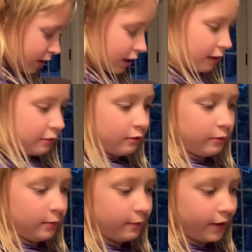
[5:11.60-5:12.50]
I'm gonna
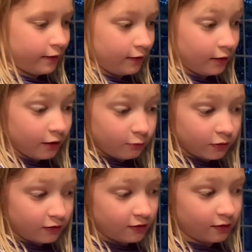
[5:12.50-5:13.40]
be mixing it
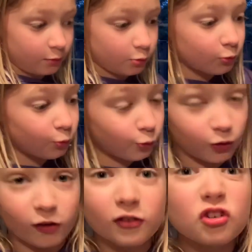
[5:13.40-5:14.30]
with some
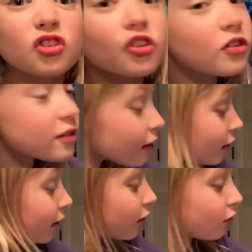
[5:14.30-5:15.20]
orange, just a
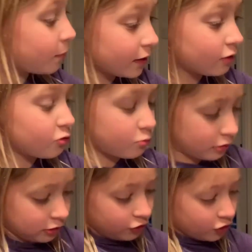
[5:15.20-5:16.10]
little bit of
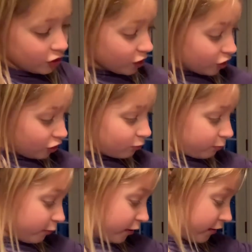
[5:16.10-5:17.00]
orange. You don't
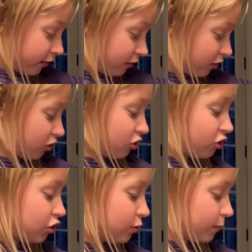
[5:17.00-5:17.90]
want
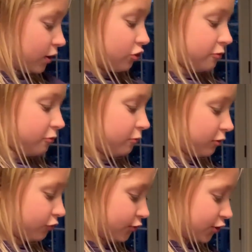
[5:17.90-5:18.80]
too much
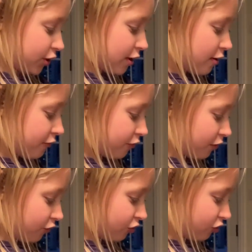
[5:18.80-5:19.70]
orange. If you have
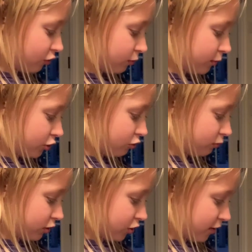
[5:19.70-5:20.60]
so much
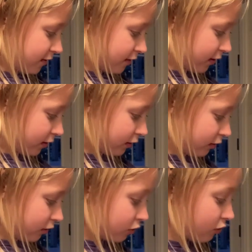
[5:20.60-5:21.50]
orange, it's not gonna
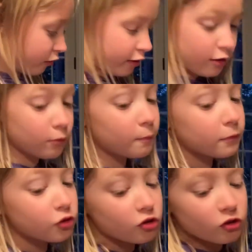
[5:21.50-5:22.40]
look good.
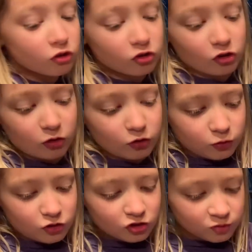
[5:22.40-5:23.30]
So you
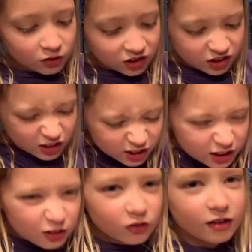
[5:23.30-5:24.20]
just want a
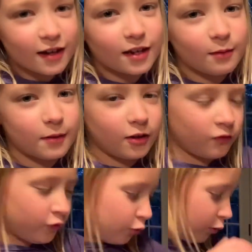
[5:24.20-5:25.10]
little tiny bit of
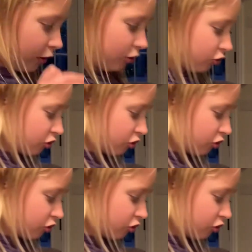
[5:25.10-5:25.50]
orange.